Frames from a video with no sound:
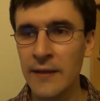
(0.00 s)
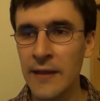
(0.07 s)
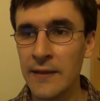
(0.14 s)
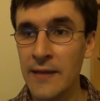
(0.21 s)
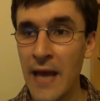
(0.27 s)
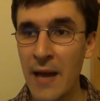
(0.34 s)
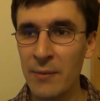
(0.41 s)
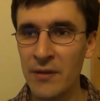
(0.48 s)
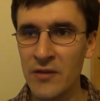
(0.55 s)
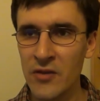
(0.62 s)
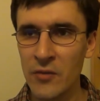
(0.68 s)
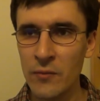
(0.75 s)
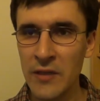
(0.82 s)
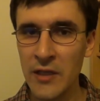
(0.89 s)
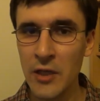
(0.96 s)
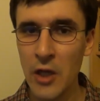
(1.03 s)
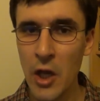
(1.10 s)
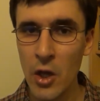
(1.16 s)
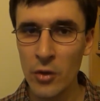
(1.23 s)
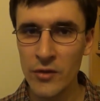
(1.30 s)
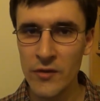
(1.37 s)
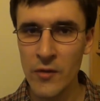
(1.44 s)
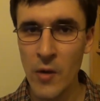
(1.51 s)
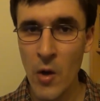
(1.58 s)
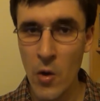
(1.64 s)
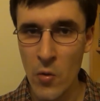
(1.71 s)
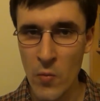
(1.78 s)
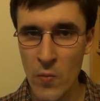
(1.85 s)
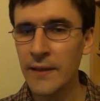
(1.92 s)
that happens to be close to
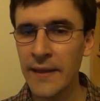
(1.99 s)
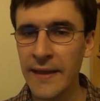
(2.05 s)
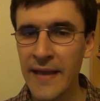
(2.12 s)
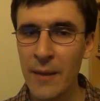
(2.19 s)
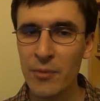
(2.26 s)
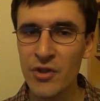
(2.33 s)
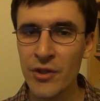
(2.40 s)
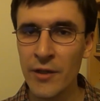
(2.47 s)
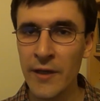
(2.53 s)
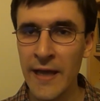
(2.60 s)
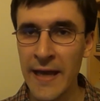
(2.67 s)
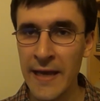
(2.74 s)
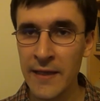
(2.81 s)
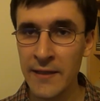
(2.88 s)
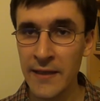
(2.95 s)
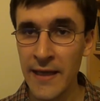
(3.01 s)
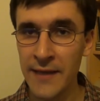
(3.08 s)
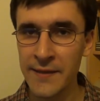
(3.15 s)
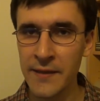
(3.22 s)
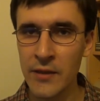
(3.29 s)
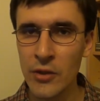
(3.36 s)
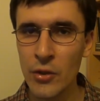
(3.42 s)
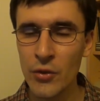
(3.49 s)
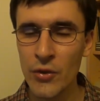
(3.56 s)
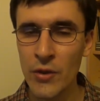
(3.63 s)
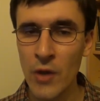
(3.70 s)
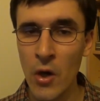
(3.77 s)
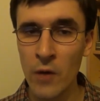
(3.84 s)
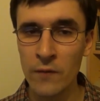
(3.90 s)
home, the capture and
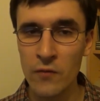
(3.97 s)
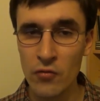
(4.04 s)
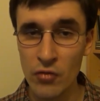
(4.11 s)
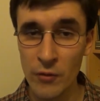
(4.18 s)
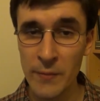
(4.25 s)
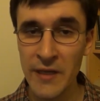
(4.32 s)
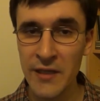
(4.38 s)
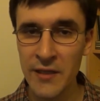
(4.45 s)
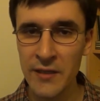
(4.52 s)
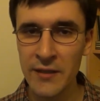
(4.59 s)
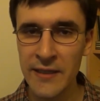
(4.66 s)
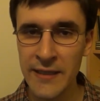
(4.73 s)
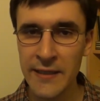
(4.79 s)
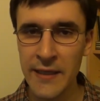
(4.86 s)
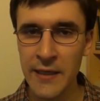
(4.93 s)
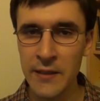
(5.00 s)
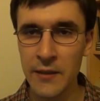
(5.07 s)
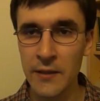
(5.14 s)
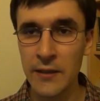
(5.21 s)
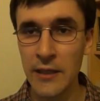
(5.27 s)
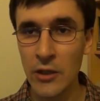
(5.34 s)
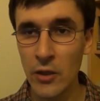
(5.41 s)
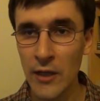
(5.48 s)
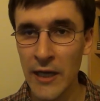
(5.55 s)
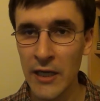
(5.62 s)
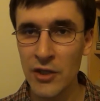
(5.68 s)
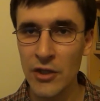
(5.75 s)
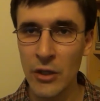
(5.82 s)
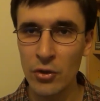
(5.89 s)
execution of Romanian dictator
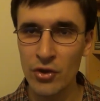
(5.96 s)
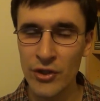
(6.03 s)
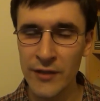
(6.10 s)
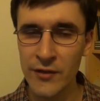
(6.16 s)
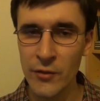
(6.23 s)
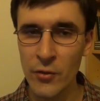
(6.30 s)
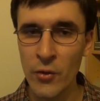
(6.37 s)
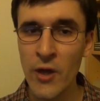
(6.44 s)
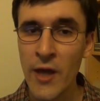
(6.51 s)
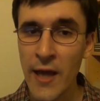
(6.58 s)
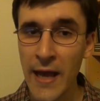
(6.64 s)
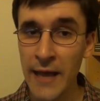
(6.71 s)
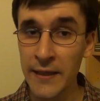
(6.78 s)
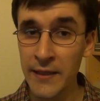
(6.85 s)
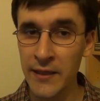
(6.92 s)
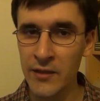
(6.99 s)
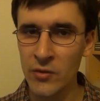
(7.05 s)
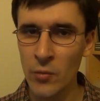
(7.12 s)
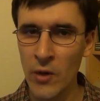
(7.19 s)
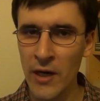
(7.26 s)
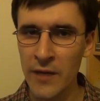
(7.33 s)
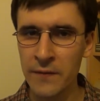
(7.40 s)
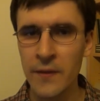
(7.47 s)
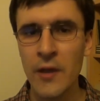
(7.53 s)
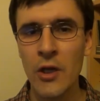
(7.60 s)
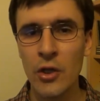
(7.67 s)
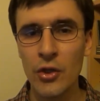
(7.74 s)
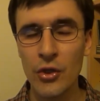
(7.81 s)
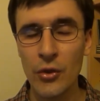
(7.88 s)
Nicolae Ceausescu and his wife
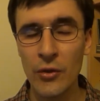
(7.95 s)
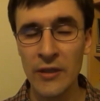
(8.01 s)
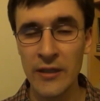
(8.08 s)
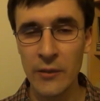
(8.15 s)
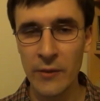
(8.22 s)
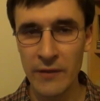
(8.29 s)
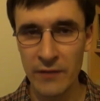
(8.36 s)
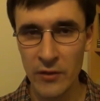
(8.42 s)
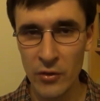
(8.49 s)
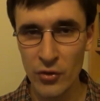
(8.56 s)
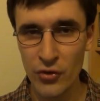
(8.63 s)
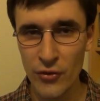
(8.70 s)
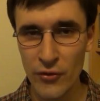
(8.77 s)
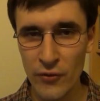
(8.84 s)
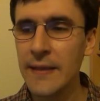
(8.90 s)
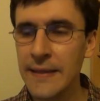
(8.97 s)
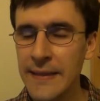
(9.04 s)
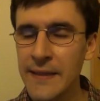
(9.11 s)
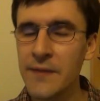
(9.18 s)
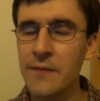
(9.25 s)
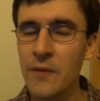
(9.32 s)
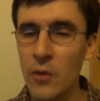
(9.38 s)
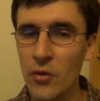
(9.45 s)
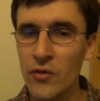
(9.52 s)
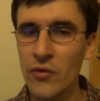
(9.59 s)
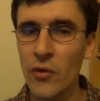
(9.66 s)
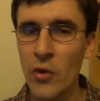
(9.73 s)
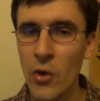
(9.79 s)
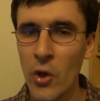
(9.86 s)
during the revolution. Yes,
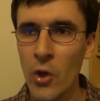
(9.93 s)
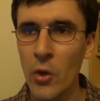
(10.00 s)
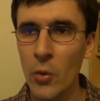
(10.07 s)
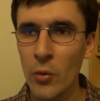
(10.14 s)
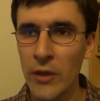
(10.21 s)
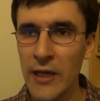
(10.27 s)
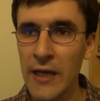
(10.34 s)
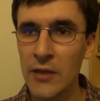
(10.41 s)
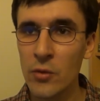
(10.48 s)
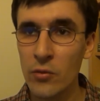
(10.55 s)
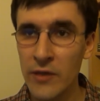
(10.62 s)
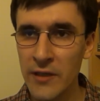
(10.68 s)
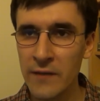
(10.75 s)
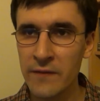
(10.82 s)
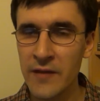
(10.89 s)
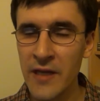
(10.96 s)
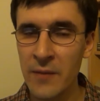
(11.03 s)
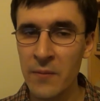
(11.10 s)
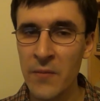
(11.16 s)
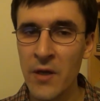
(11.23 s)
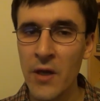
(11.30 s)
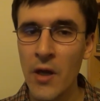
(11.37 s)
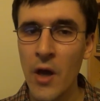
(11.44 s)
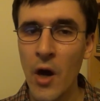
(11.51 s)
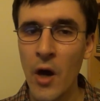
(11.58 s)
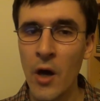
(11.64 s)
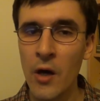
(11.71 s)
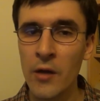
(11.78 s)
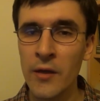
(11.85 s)
folks, we got rid of them
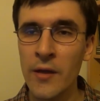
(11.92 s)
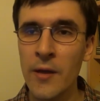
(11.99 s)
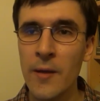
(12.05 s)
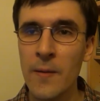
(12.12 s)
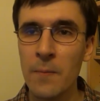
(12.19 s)
on